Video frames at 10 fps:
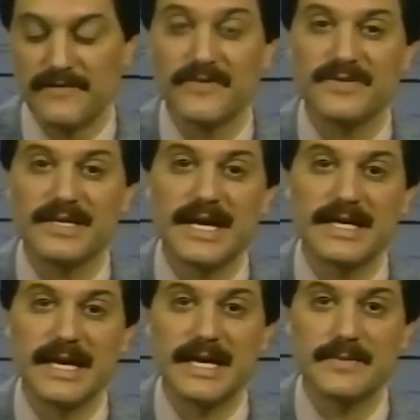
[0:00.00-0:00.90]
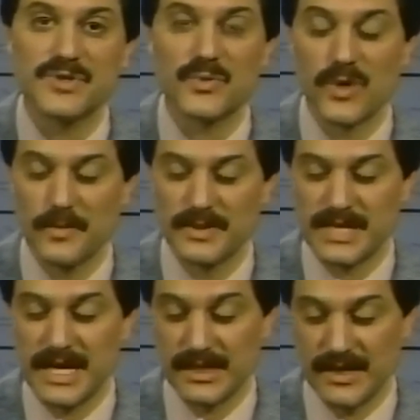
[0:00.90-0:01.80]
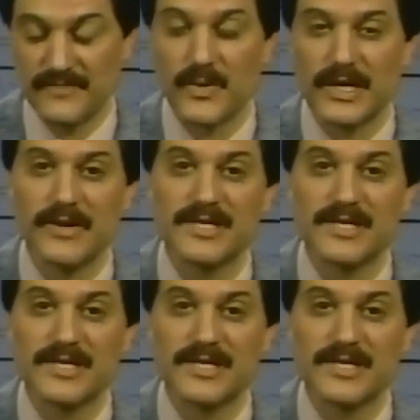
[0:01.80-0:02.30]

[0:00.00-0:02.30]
we said, here you see this or